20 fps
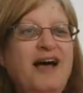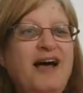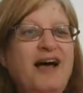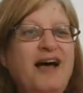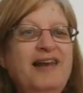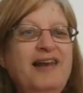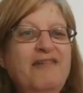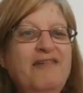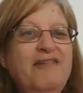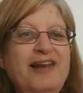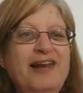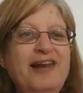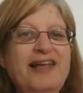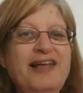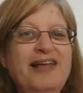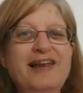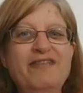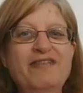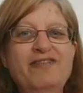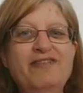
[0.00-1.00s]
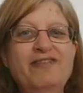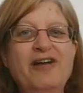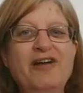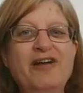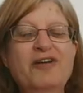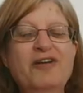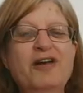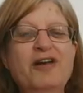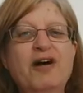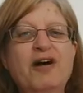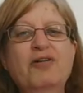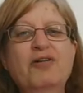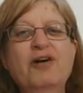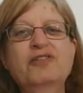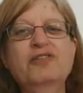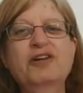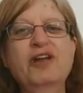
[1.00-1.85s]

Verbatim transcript: I love Ollie and love Logan. Oh God,